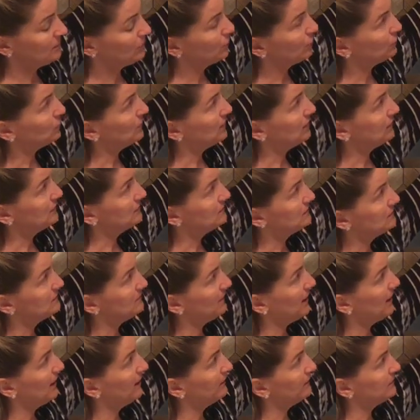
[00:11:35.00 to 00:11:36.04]
green
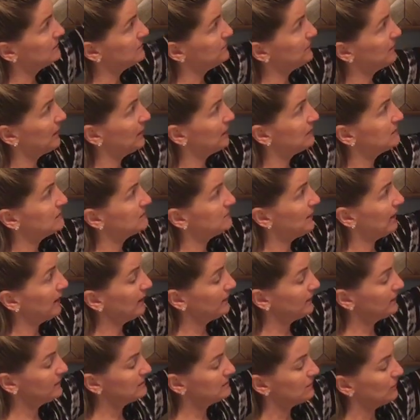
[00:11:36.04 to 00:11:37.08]
smileys, pink
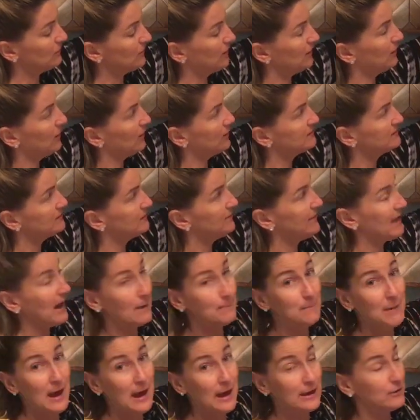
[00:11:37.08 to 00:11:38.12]
smileys. Okay, awesome, that
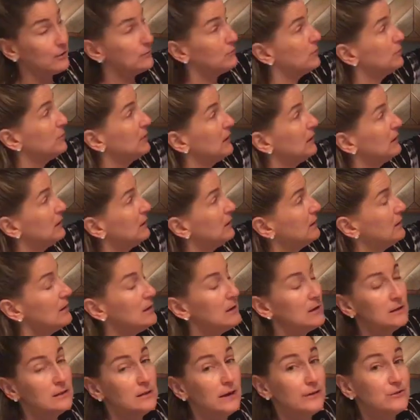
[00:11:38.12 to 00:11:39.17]
pattern repeated.
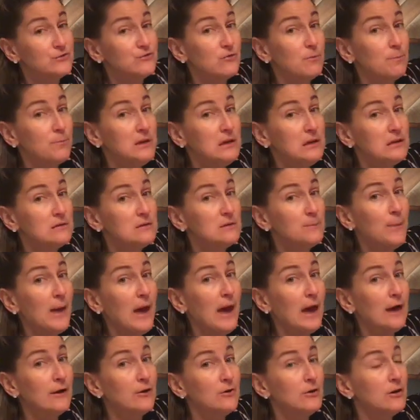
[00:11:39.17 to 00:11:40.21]
Let's repeat the
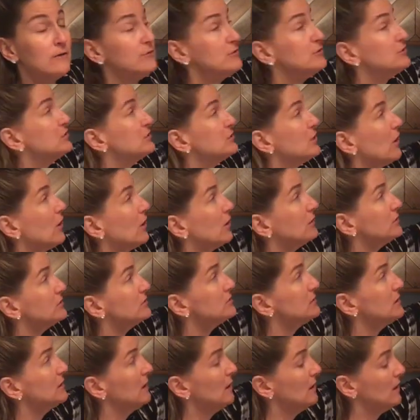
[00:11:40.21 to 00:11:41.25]
pattern of the stars.
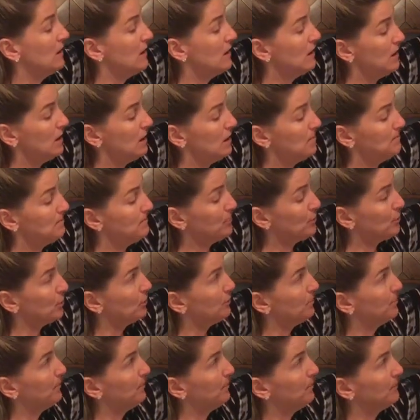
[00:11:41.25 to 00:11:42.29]

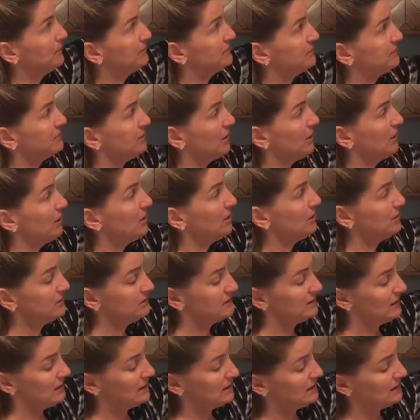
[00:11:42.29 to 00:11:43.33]
Purple stars,
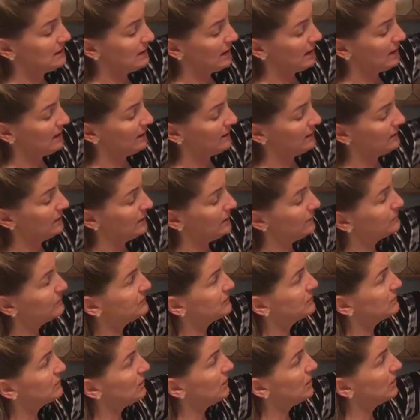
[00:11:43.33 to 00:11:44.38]
yellow
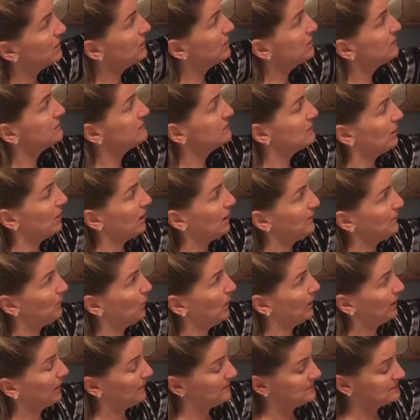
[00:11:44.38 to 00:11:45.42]
stars. Oh,
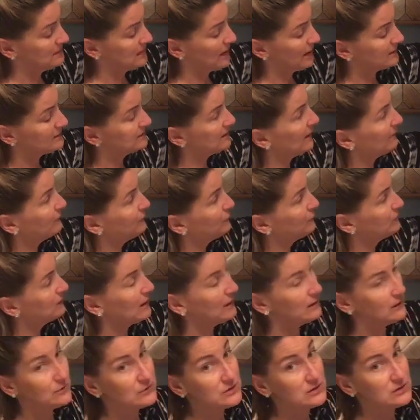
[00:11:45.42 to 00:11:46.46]
what comes next after
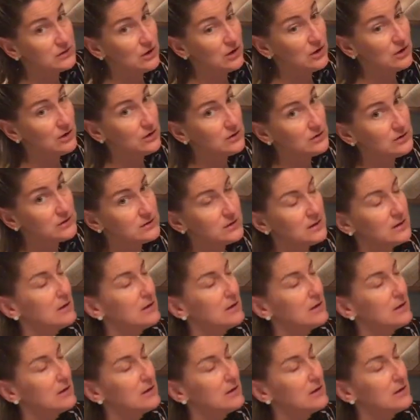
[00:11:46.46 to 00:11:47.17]
yellow stars?